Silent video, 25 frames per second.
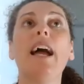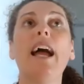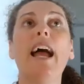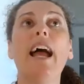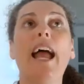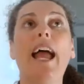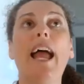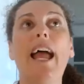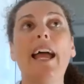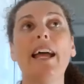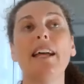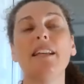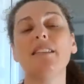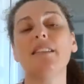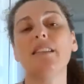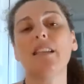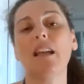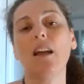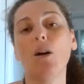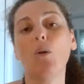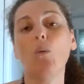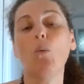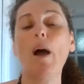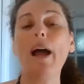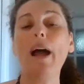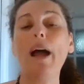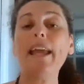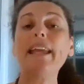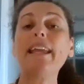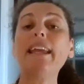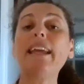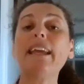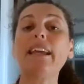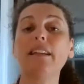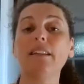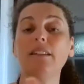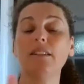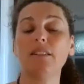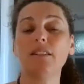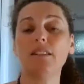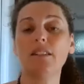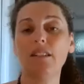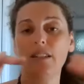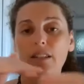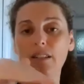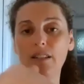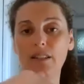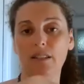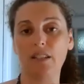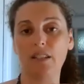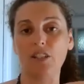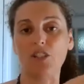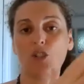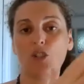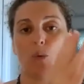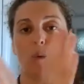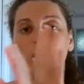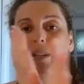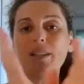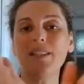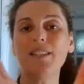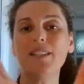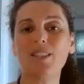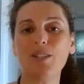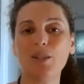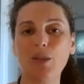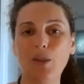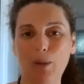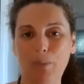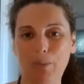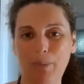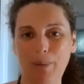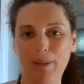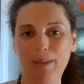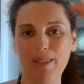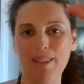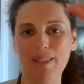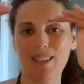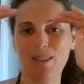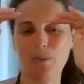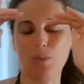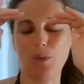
has awakened the twin serpents,